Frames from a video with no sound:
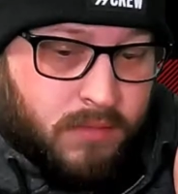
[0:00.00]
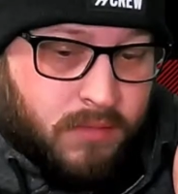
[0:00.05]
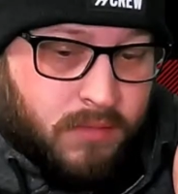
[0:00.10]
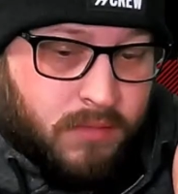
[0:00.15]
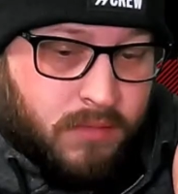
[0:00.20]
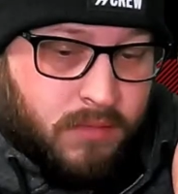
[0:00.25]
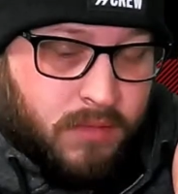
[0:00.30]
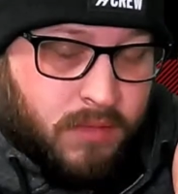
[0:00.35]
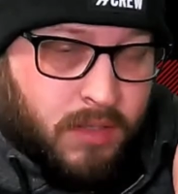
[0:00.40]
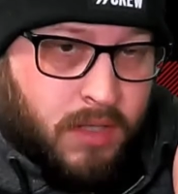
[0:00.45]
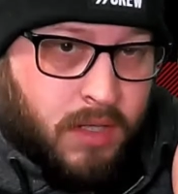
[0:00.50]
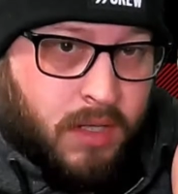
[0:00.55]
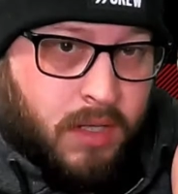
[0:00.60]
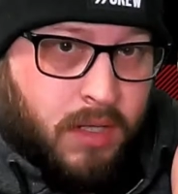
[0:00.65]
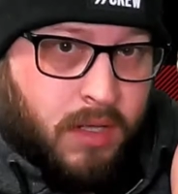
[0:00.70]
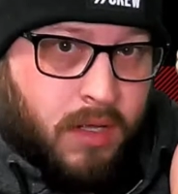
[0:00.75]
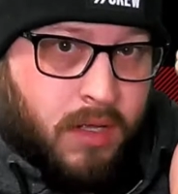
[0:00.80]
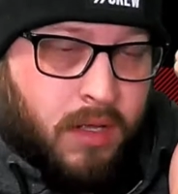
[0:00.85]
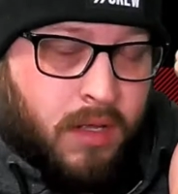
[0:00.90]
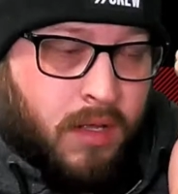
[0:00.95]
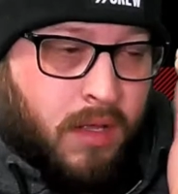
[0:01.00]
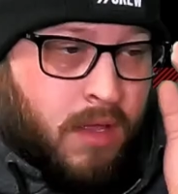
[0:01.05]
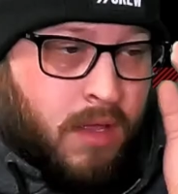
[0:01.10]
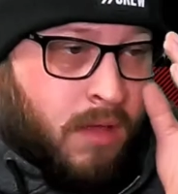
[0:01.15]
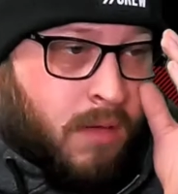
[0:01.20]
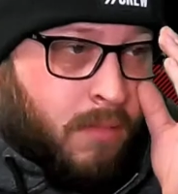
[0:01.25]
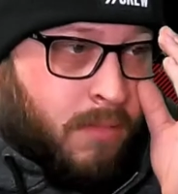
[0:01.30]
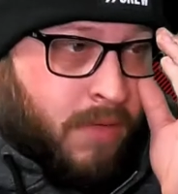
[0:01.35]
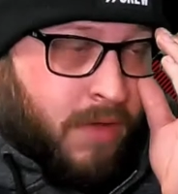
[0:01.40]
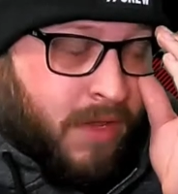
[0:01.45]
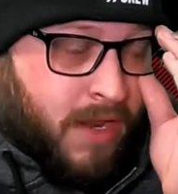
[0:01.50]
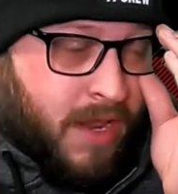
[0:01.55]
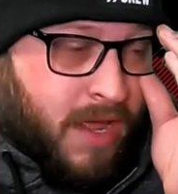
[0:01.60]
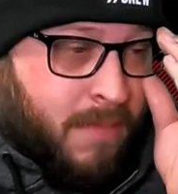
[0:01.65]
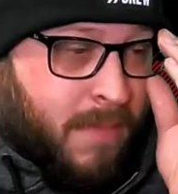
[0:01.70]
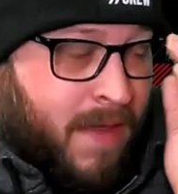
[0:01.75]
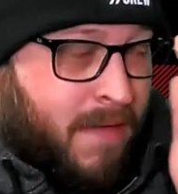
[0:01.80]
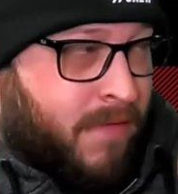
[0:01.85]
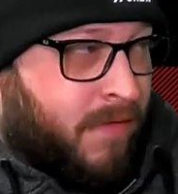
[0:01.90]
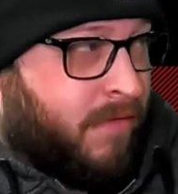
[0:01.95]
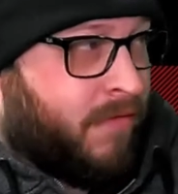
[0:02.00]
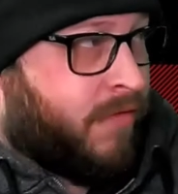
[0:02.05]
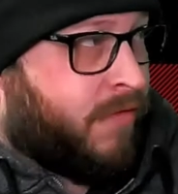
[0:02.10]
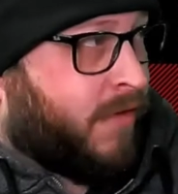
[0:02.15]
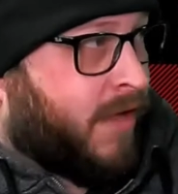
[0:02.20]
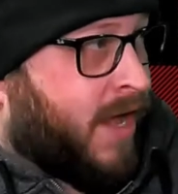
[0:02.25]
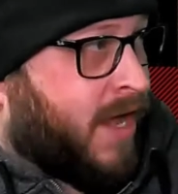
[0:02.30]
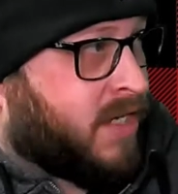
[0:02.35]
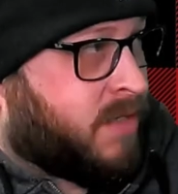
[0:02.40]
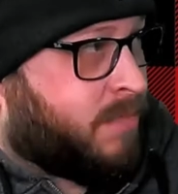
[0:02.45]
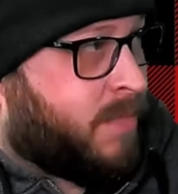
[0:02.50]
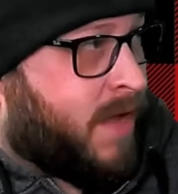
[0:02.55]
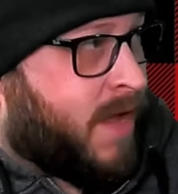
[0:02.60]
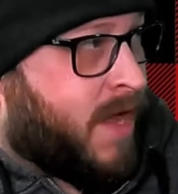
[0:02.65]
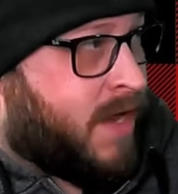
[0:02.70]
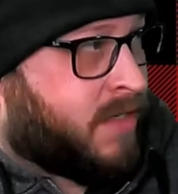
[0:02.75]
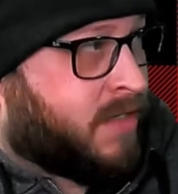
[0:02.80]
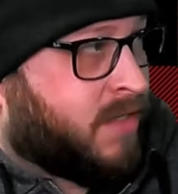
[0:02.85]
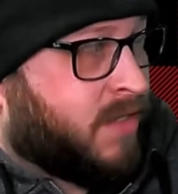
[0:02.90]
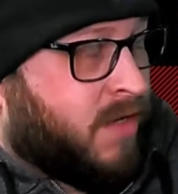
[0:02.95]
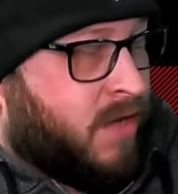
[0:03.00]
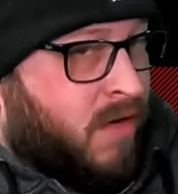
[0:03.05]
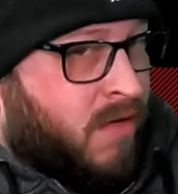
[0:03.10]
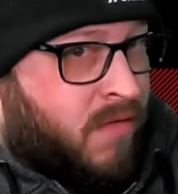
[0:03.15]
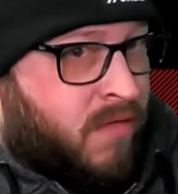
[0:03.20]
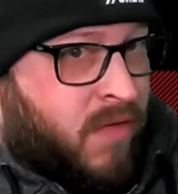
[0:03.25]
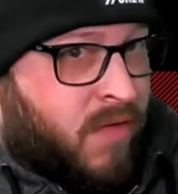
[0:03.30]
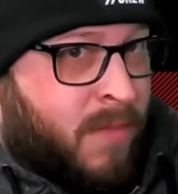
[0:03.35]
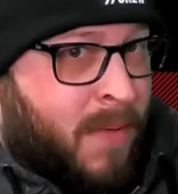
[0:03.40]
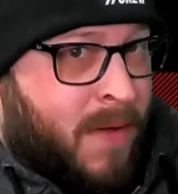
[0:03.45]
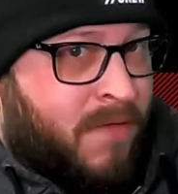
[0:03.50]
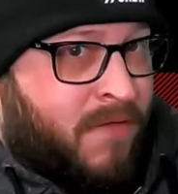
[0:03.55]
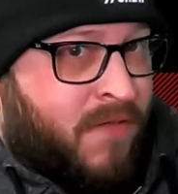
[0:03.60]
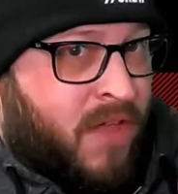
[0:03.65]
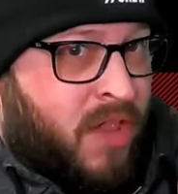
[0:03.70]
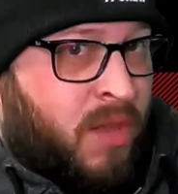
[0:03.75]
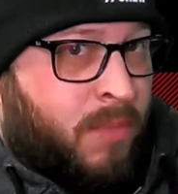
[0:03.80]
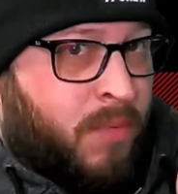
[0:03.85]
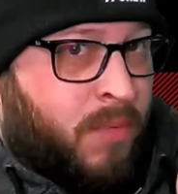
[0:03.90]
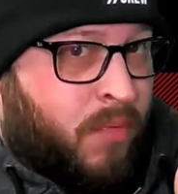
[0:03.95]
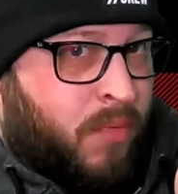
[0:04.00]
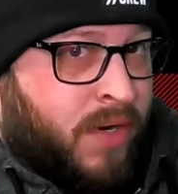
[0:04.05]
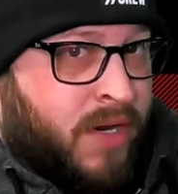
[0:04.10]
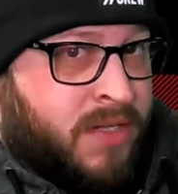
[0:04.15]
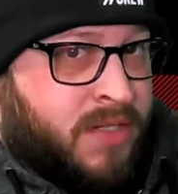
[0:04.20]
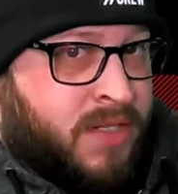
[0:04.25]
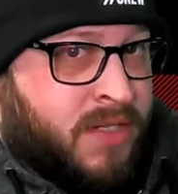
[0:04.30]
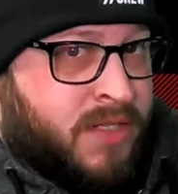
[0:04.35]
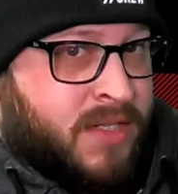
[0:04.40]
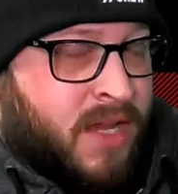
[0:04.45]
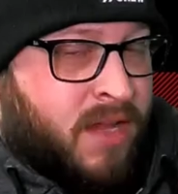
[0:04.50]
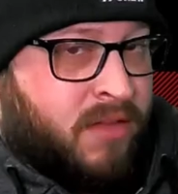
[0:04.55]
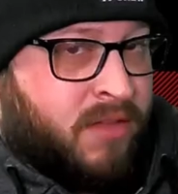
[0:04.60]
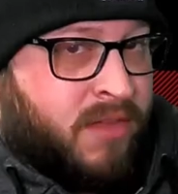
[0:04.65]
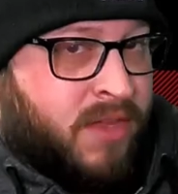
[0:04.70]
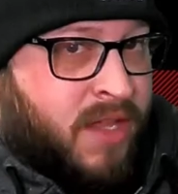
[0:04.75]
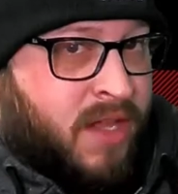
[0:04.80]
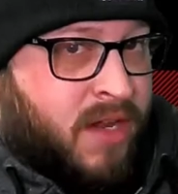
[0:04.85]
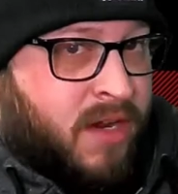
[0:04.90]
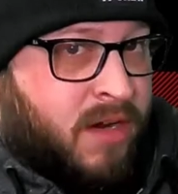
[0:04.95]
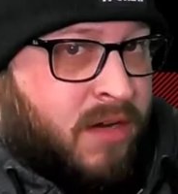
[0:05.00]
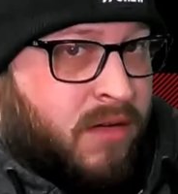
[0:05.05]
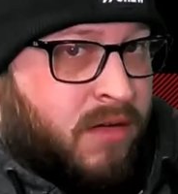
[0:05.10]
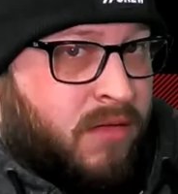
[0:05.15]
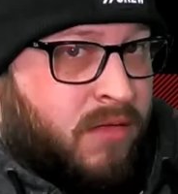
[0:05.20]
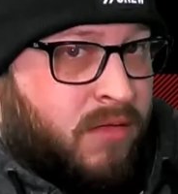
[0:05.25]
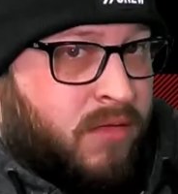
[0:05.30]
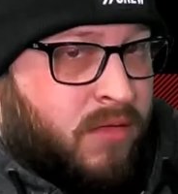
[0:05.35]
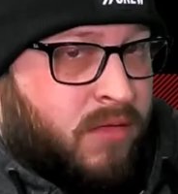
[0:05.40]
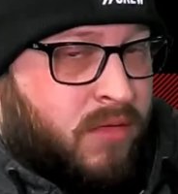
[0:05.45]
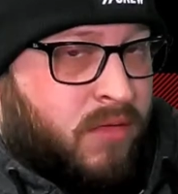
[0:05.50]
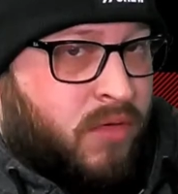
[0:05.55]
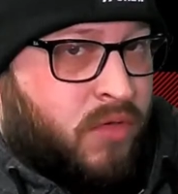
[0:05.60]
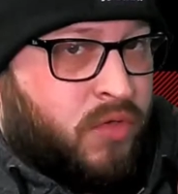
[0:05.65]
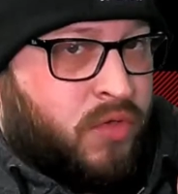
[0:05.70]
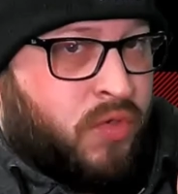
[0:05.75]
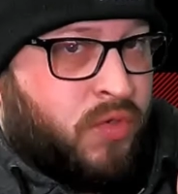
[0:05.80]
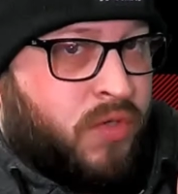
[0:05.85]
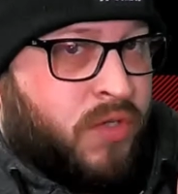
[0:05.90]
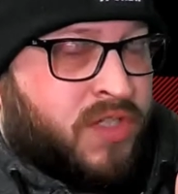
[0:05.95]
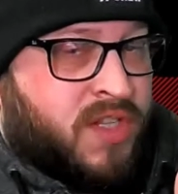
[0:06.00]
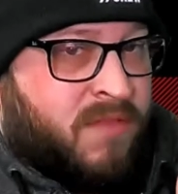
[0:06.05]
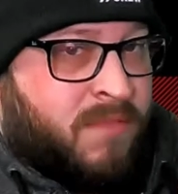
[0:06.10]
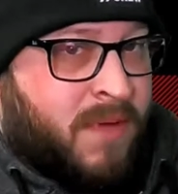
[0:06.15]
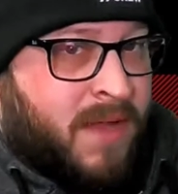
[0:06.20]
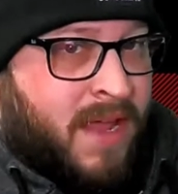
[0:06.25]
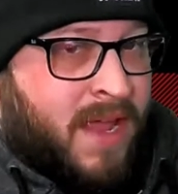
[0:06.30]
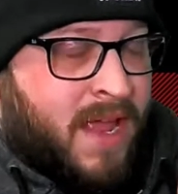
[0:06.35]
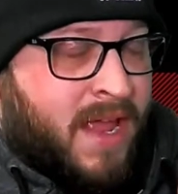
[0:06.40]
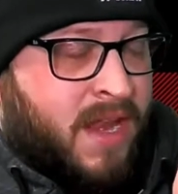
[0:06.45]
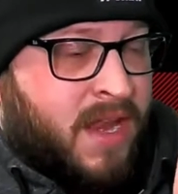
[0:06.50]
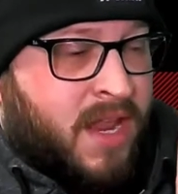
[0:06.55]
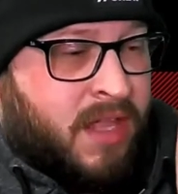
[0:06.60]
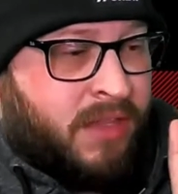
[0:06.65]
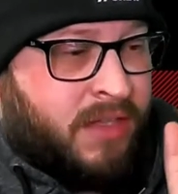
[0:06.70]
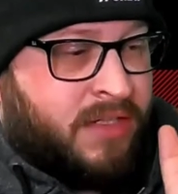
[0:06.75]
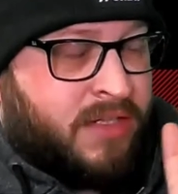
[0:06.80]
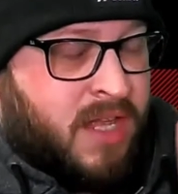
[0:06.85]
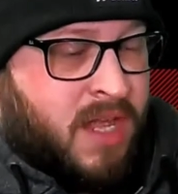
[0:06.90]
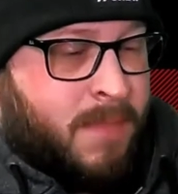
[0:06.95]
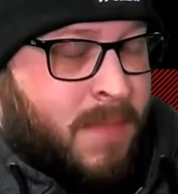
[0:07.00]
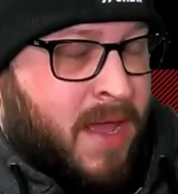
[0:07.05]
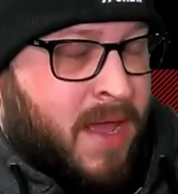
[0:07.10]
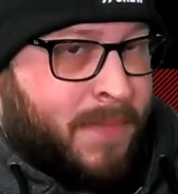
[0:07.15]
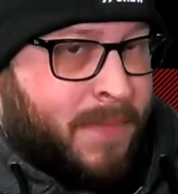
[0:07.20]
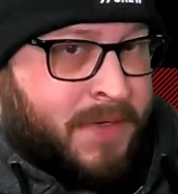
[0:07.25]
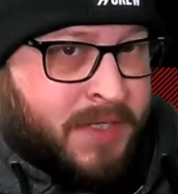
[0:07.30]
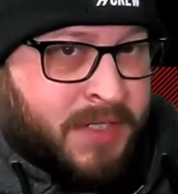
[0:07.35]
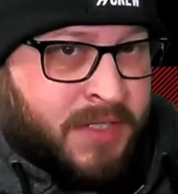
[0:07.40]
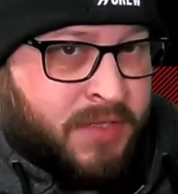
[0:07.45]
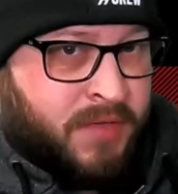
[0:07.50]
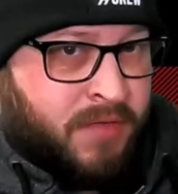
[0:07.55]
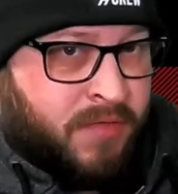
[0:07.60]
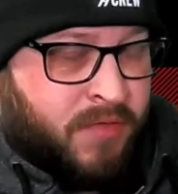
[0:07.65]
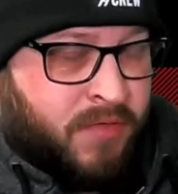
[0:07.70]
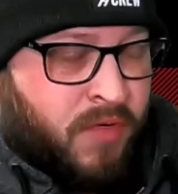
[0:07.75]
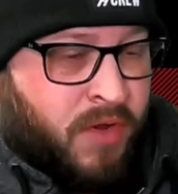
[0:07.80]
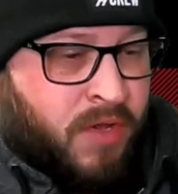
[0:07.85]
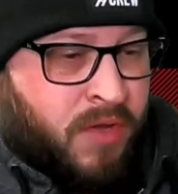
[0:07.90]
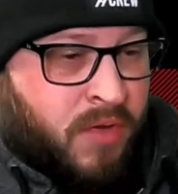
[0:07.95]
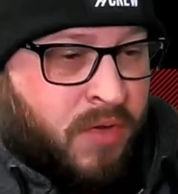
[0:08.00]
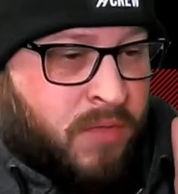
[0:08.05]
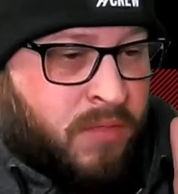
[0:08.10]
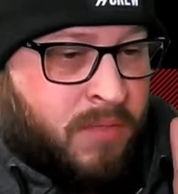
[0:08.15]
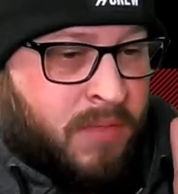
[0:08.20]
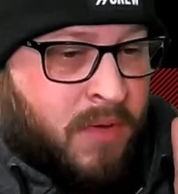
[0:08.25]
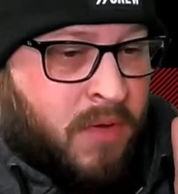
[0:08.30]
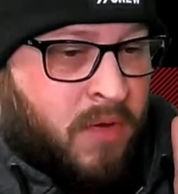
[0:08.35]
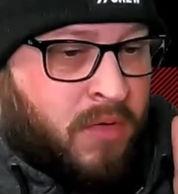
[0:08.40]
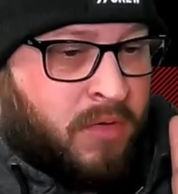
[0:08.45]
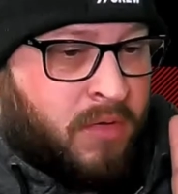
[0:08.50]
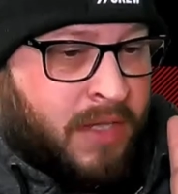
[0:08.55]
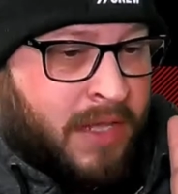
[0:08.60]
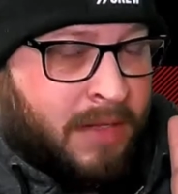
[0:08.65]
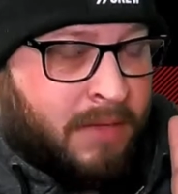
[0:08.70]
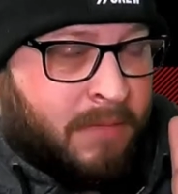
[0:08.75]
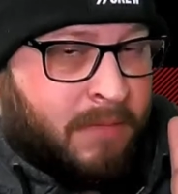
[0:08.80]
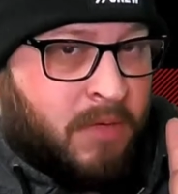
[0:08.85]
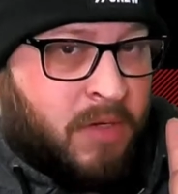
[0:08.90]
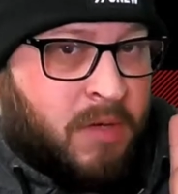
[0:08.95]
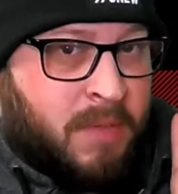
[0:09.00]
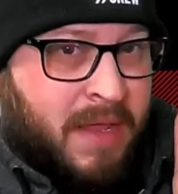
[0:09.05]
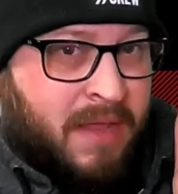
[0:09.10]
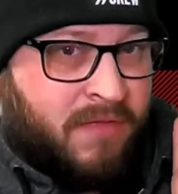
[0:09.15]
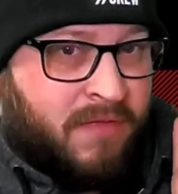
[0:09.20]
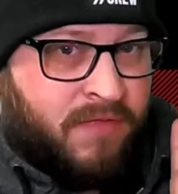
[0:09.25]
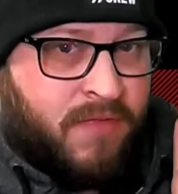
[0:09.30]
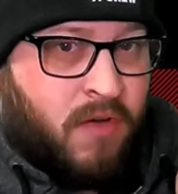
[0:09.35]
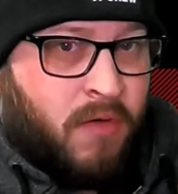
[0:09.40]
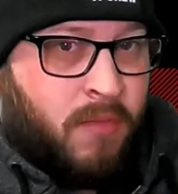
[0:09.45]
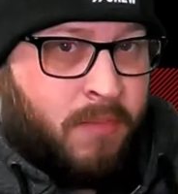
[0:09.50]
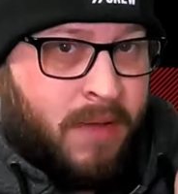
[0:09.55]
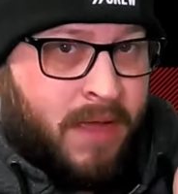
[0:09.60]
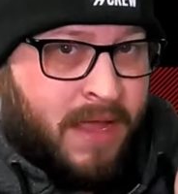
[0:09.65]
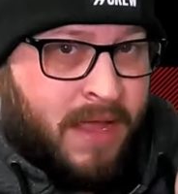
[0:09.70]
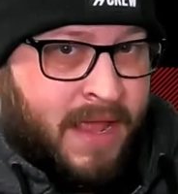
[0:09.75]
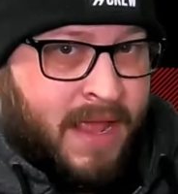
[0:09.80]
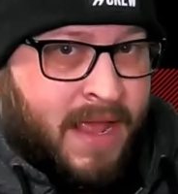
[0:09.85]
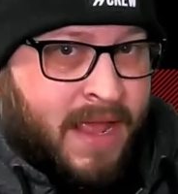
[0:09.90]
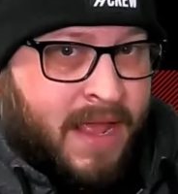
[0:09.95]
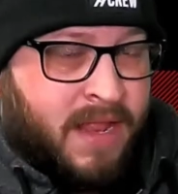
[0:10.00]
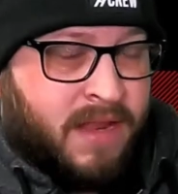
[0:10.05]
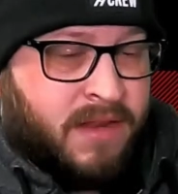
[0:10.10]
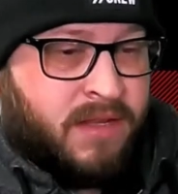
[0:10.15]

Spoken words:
But I'm having flashbacks. For my fellow baristas out there, who do their stuff by hand, not these automatic machines do it for you, who know, like, when you make foam by hand,